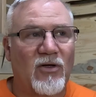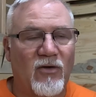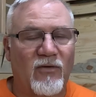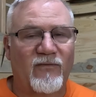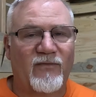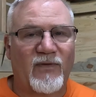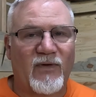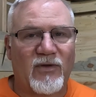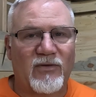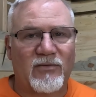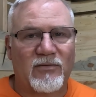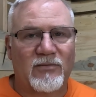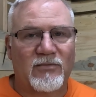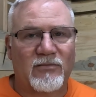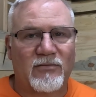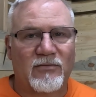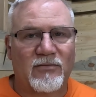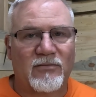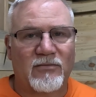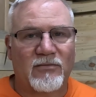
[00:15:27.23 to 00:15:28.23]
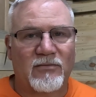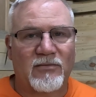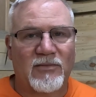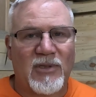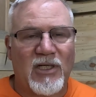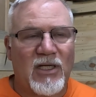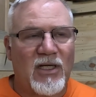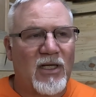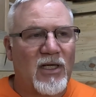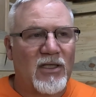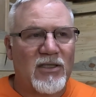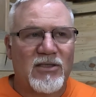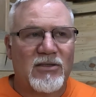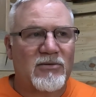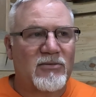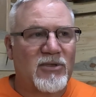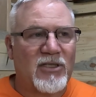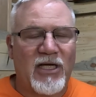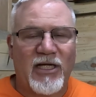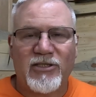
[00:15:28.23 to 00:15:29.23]
old phone.
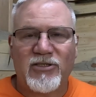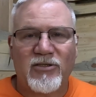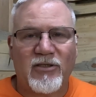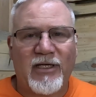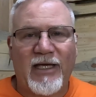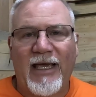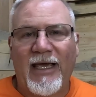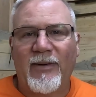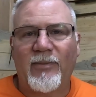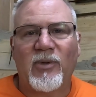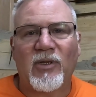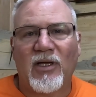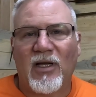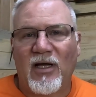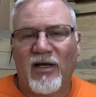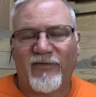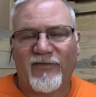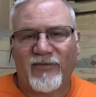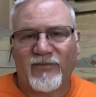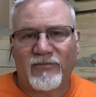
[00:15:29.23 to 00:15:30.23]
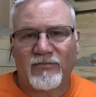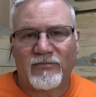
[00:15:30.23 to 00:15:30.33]
Cut your cable off,